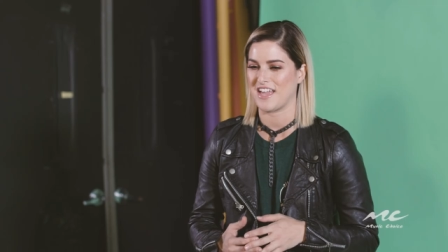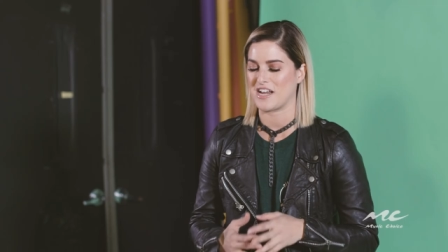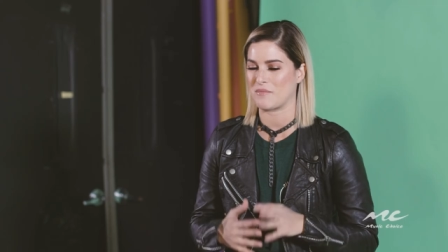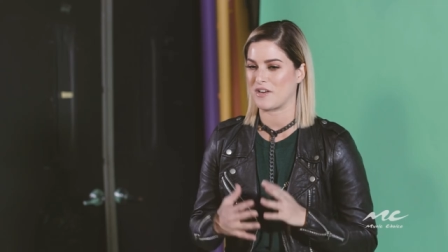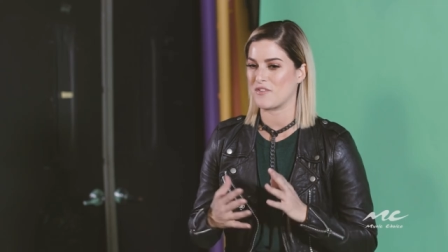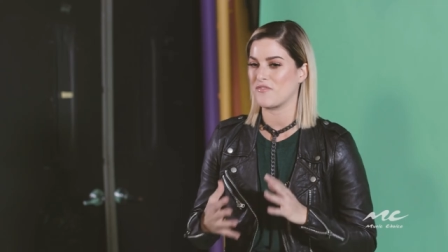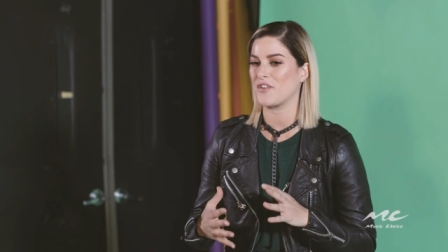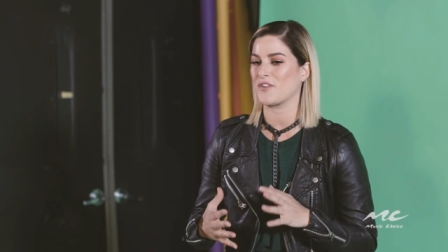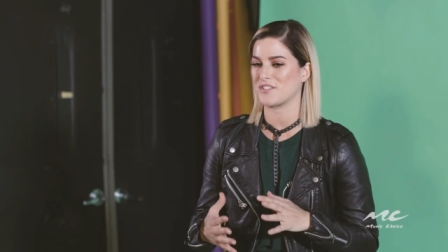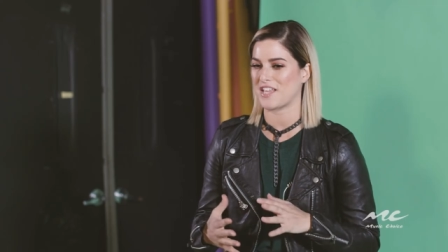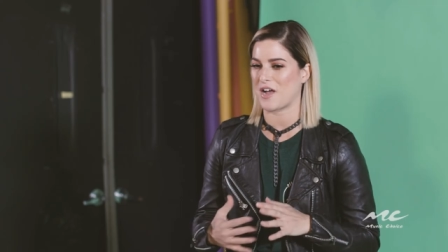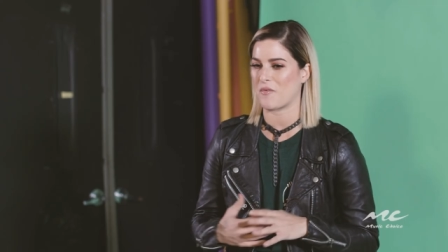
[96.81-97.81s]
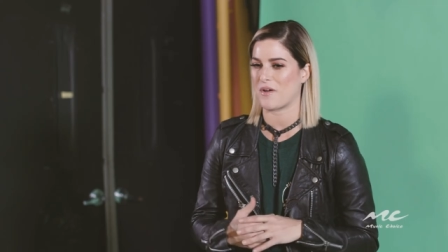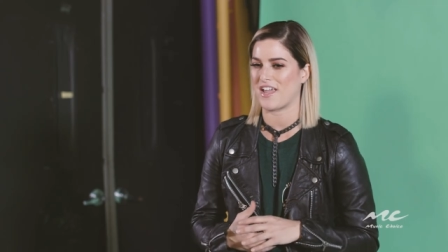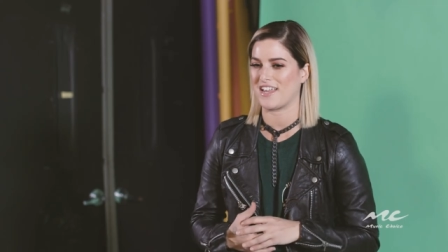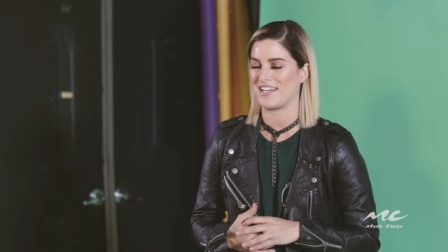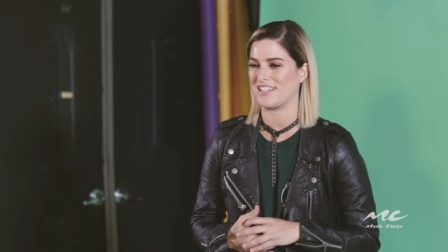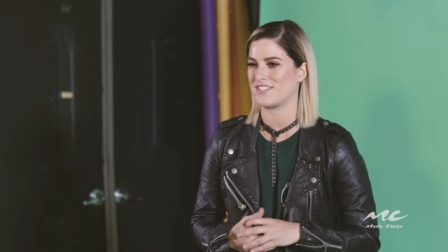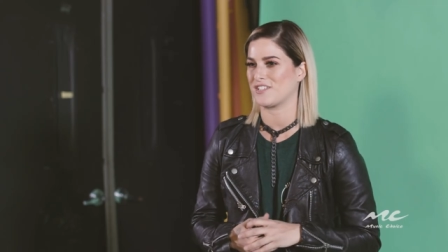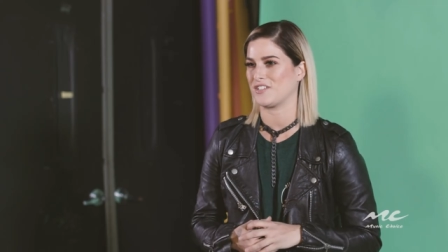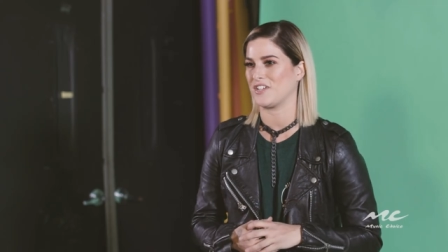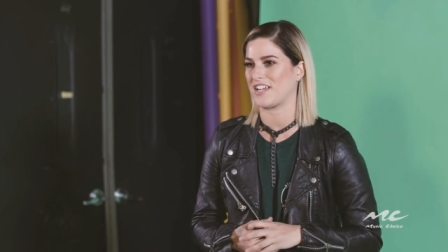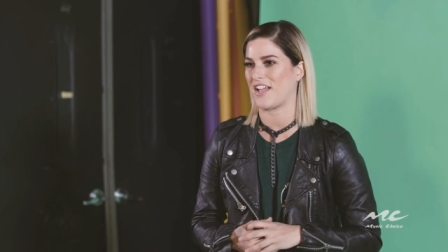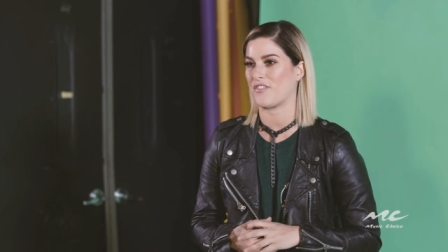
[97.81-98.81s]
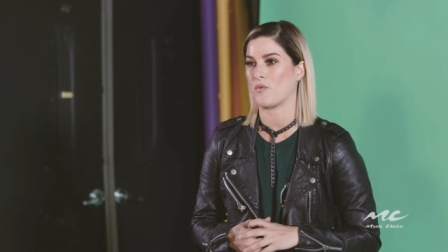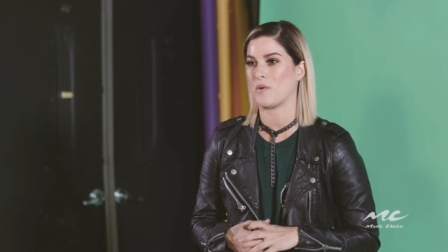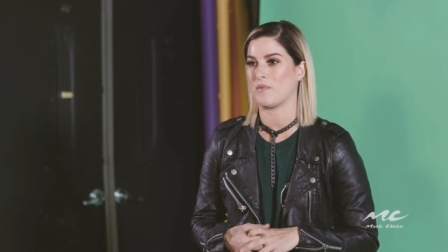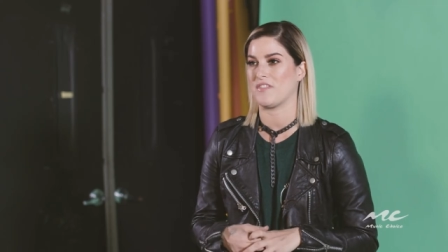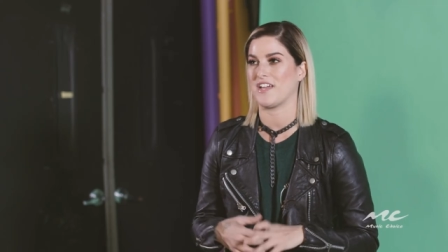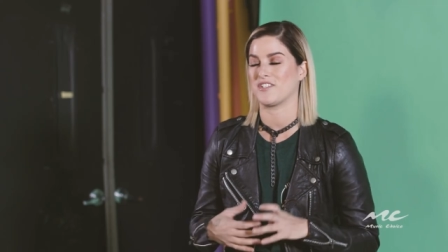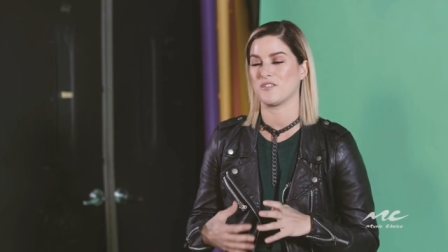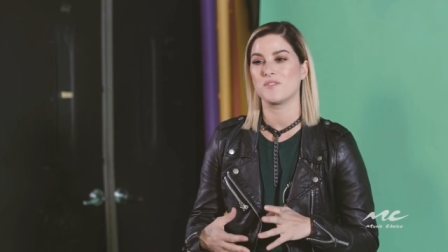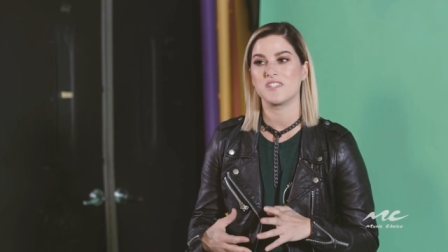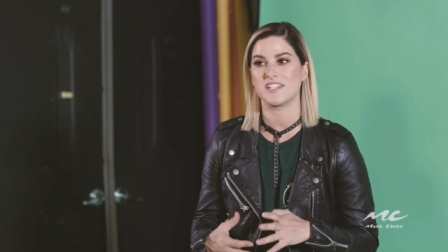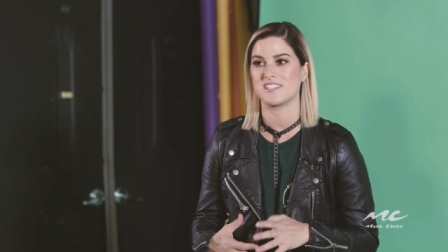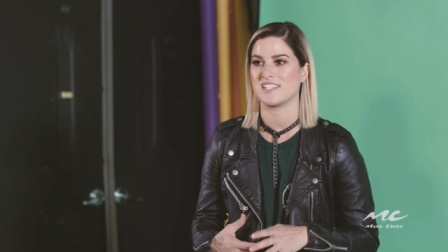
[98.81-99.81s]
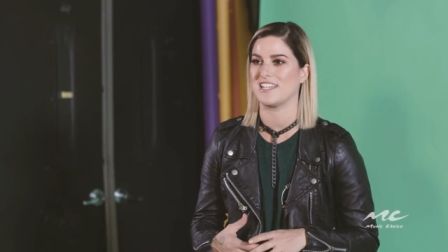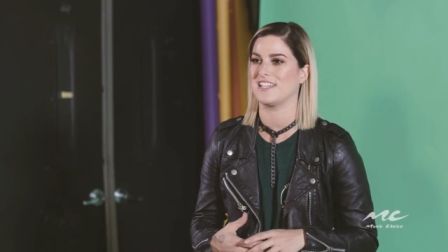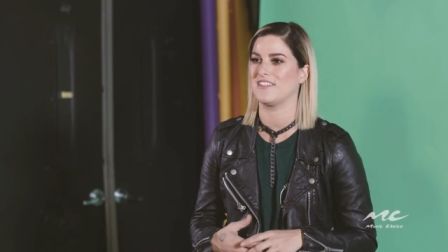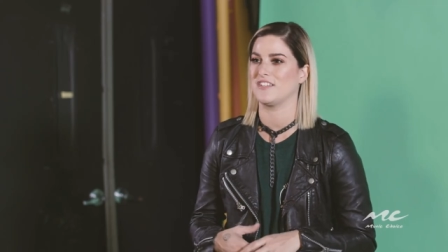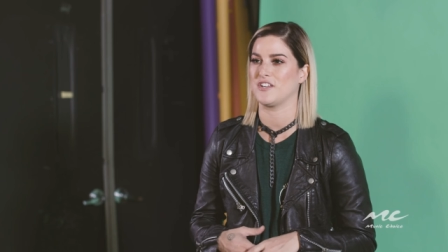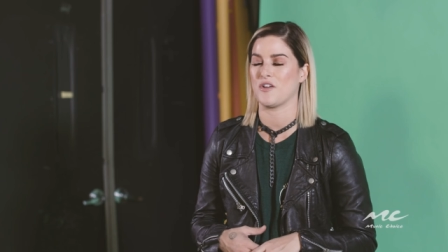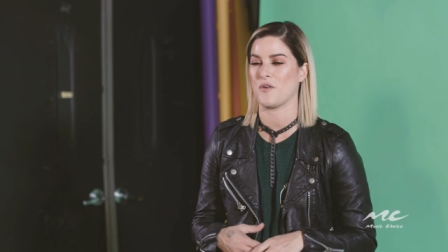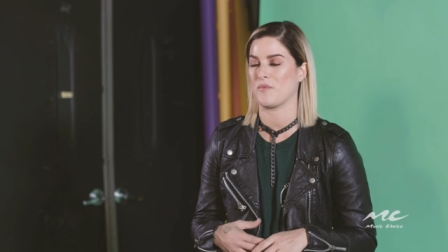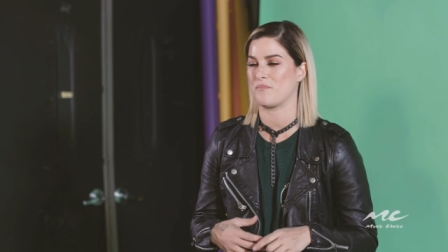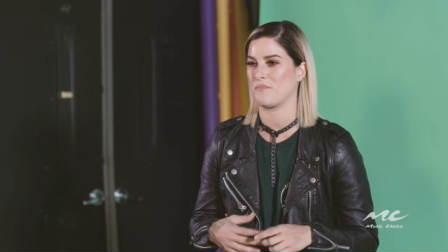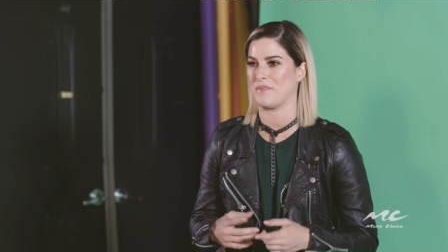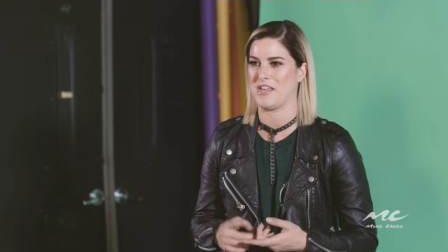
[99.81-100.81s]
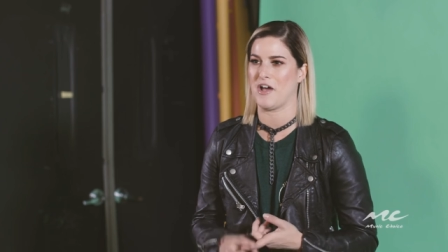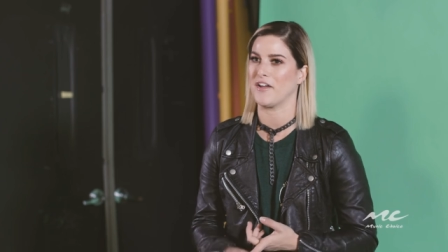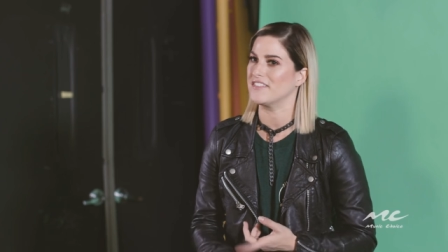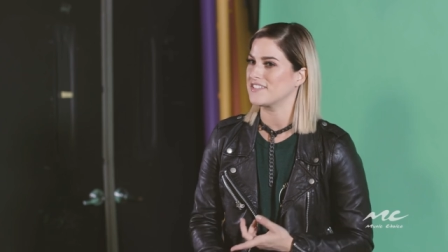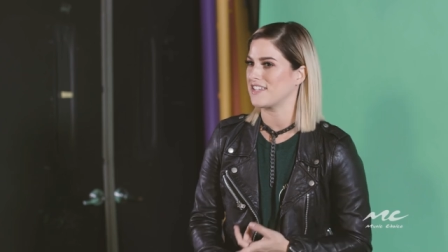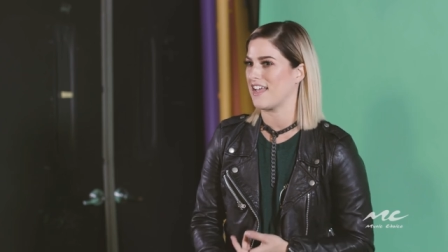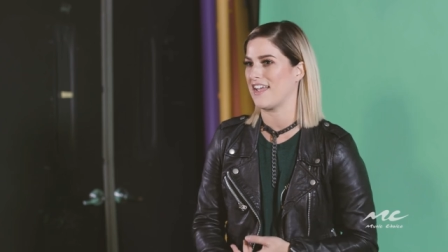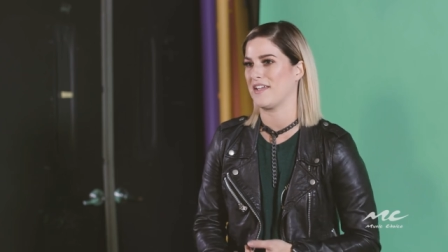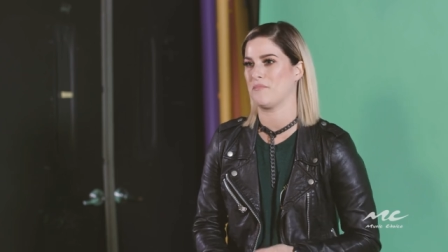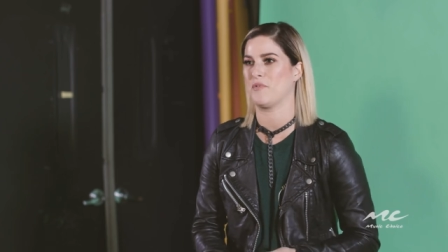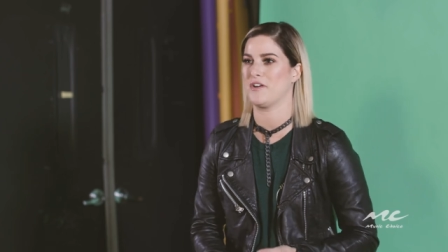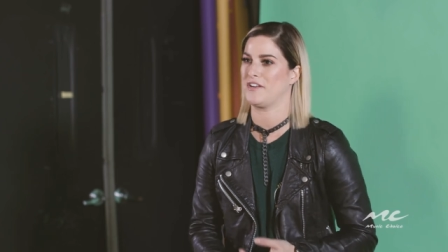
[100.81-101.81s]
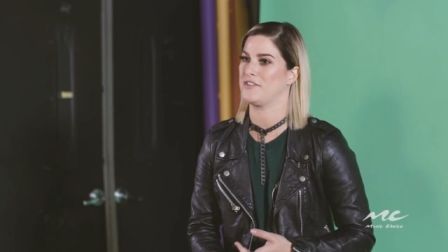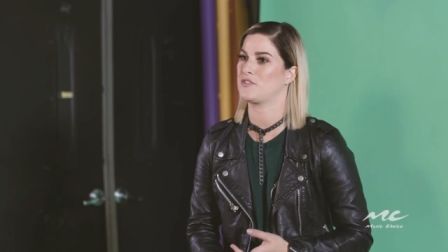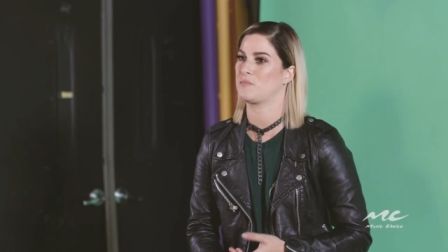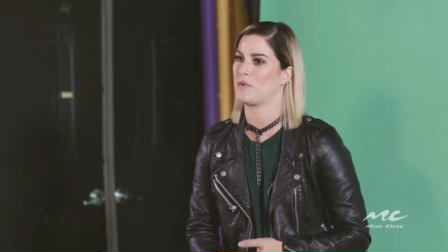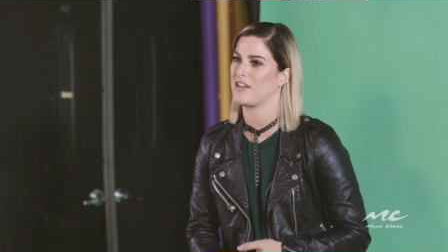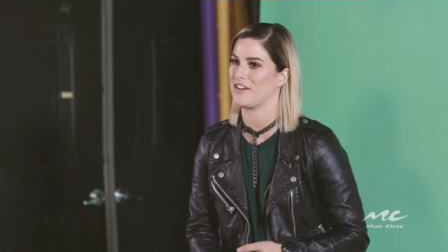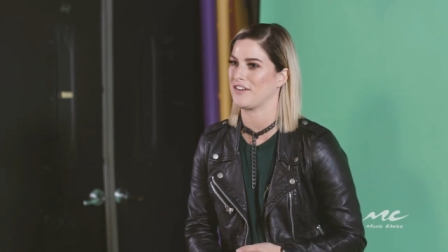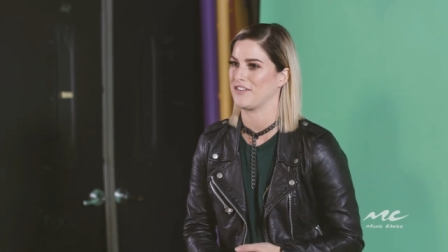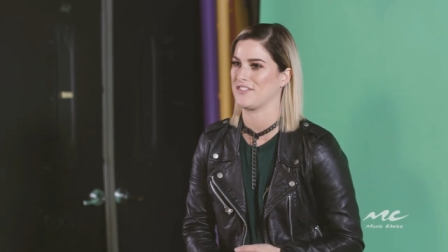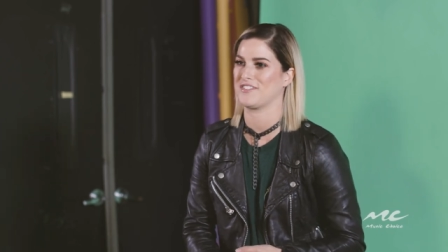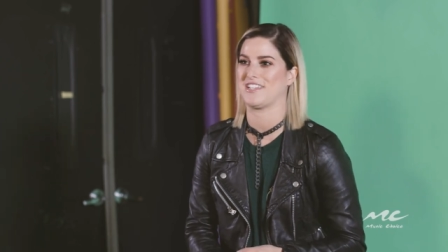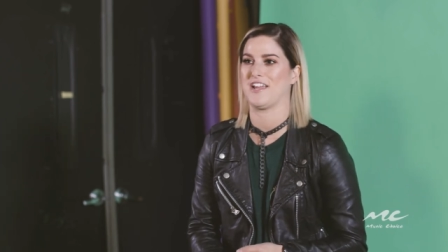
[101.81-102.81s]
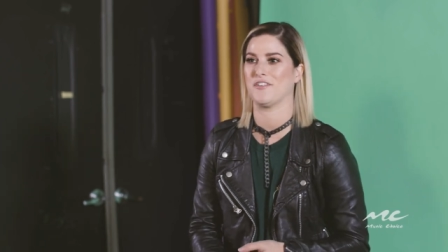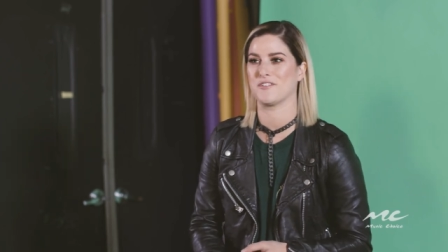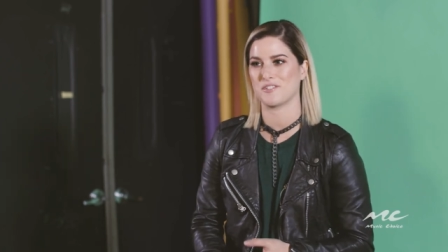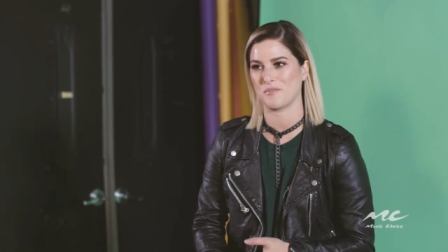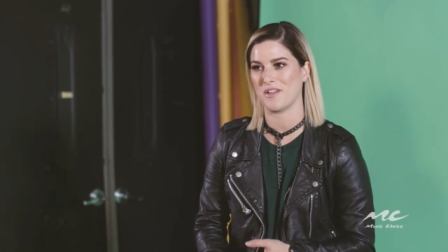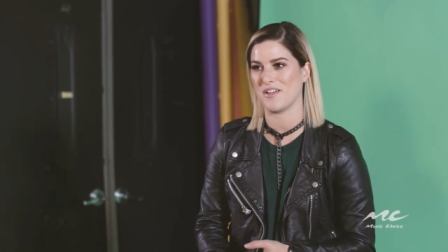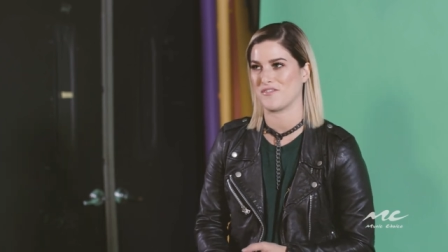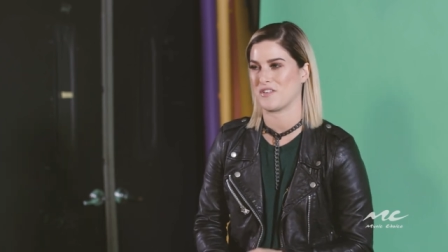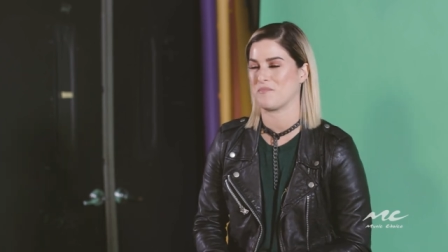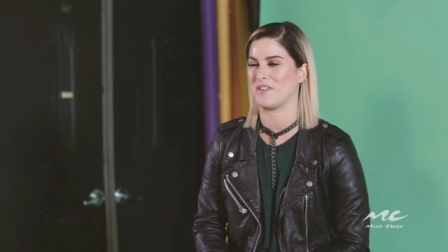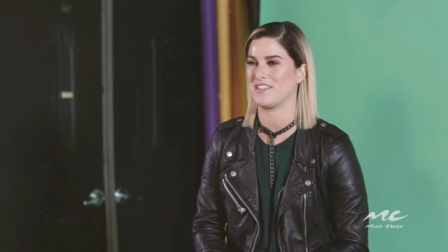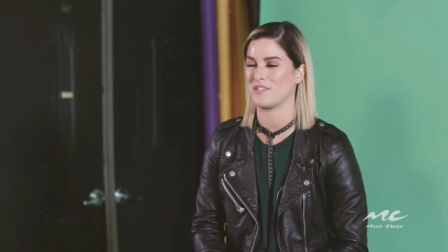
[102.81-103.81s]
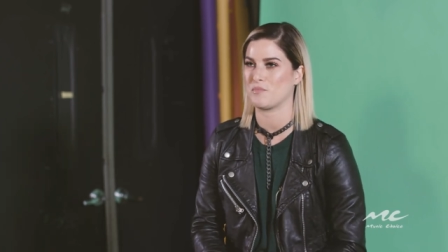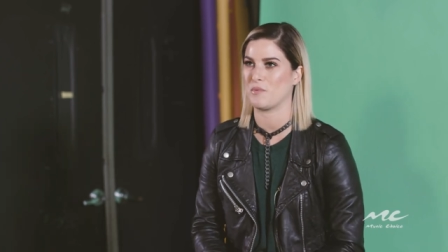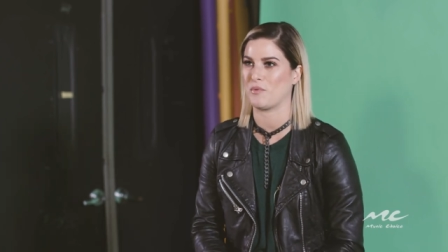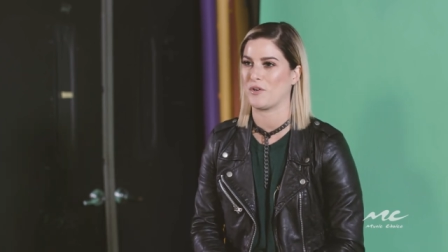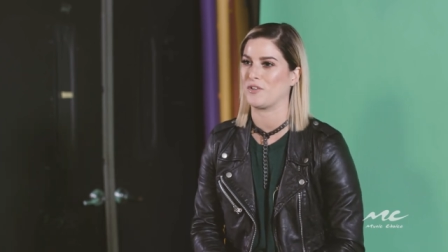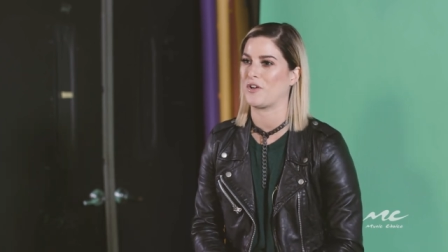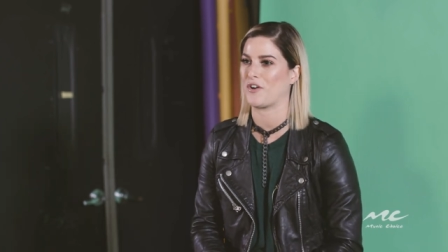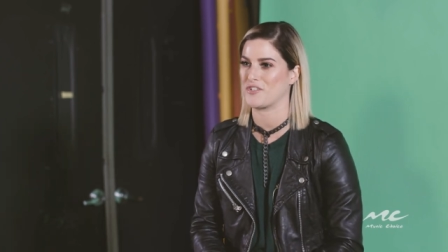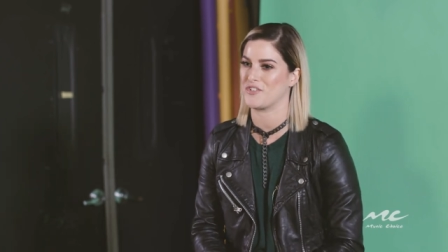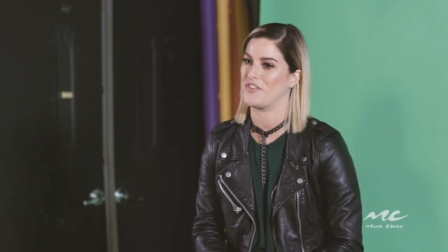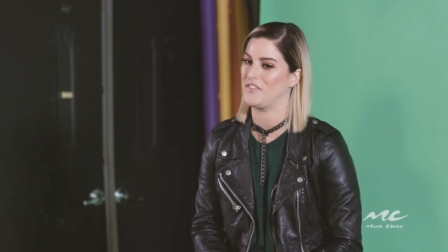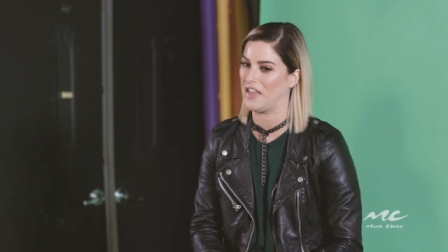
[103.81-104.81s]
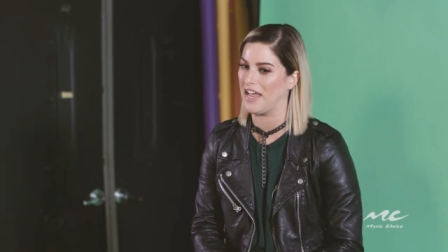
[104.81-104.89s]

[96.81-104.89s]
Anybody who feels that way needs to look at the women that do succeed. You know, Beyonce, Britney Spears, Taylor Swift. I mean, these people are larger than